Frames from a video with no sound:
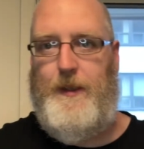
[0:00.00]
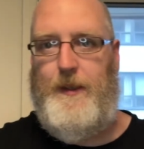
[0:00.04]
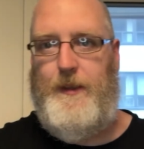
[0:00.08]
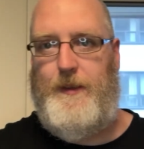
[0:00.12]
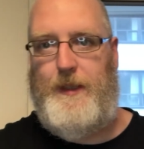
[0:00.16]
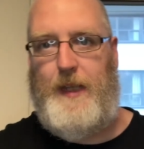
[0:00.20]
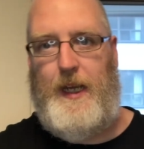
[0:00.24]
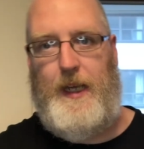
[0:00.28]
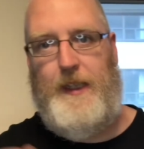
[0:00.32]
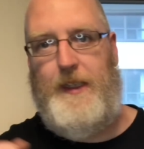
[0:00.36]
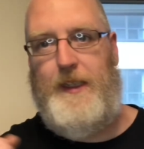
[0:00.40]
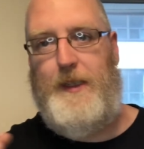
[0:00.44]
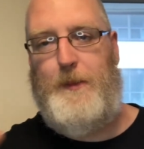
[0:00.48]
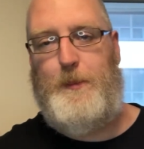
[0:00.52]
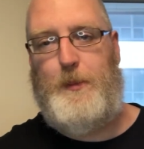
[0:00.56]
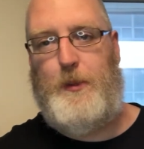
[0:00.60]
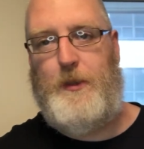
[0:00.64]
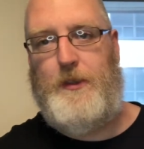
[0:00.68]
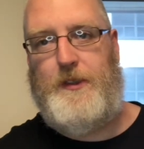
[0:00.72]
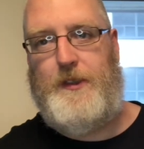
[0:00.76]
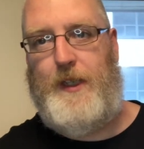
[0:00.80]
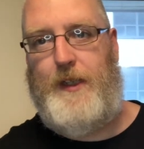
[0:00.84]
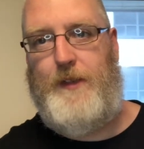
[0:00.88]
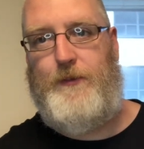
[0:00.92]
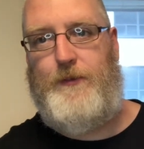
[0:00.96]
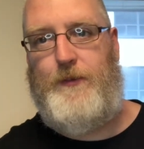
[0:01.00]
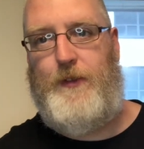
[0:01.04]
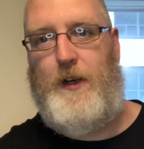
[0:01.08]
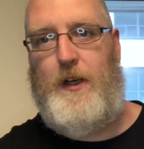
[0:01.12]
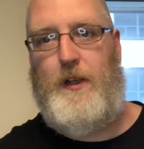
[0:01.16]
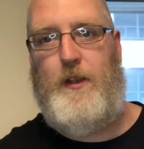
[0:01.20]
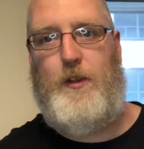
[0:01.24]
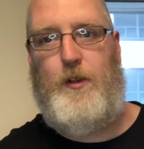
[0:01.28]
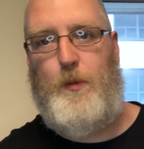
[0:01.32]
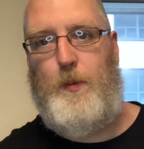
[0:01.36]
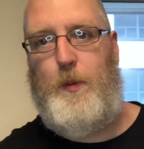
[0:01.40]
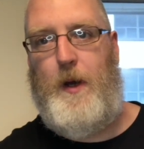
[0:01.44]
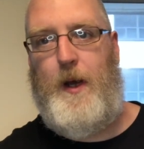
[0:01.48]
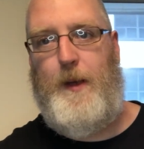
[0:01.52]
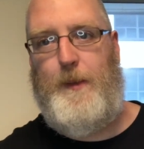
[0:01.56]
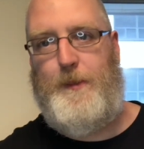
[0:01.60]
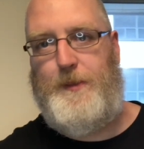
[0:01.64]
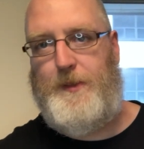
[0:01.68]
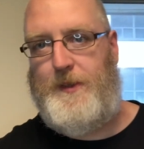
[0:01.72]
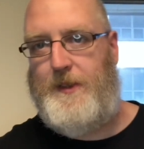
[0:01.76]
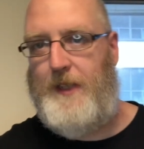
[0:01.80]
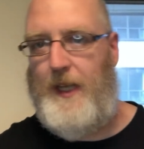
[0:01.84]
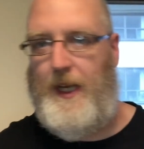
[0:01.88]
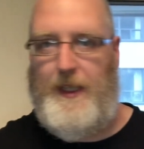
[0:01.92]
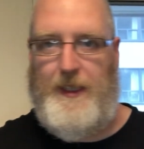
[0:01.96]
ninety percent Funko
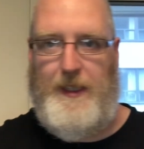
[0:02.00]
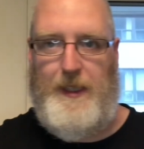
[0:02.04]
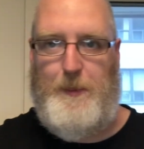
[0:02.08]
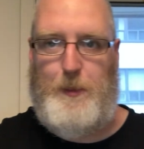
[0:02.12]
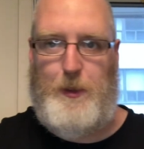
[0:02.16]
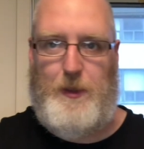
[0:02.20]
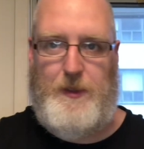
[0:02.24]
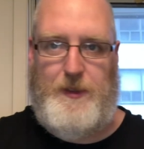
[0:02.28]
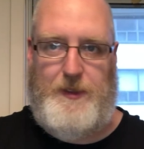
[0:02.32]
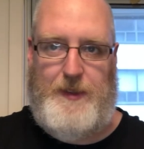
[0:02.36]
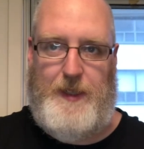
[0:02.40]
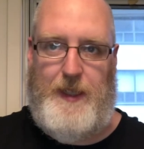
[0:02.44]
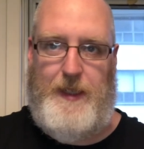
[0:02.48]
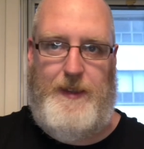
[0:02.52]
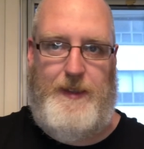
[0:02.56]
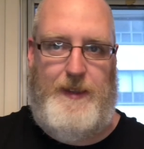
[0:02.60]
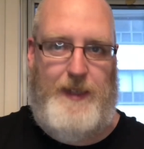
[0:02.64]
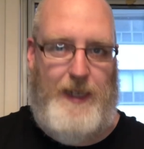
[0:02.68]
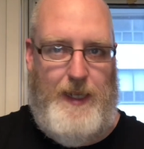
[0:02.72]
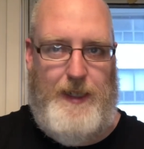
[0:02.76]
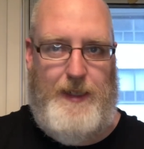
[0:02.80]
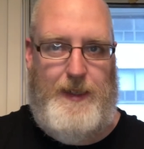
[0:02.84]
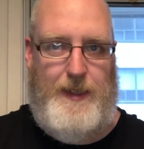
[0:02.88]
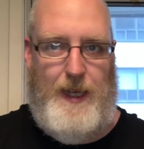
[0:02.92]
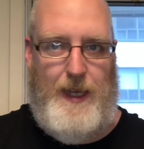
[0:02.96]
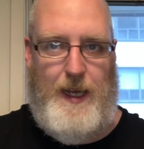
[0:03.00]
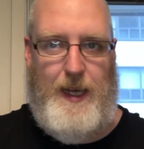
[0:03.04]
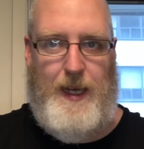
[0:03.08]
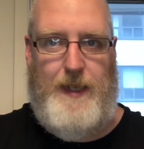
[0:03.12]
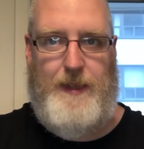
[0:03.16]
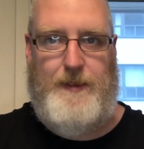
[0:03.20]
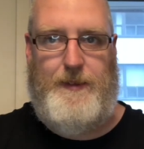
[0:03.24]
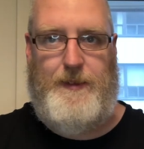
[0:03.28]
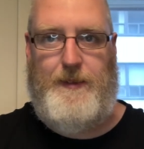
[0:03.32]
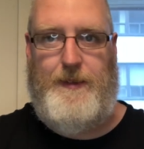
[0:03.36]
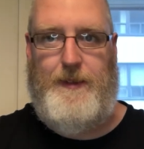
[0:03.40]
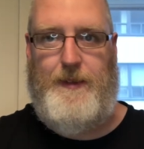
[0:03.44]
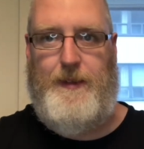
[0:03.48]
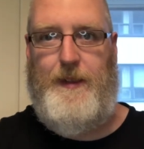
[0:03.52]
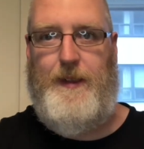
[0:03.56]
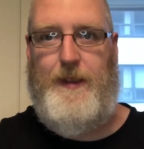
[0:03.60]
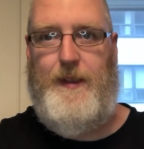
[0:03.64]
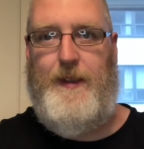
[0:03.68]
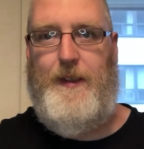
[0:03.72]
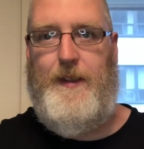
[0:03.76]
Pops, ninety percent diecast.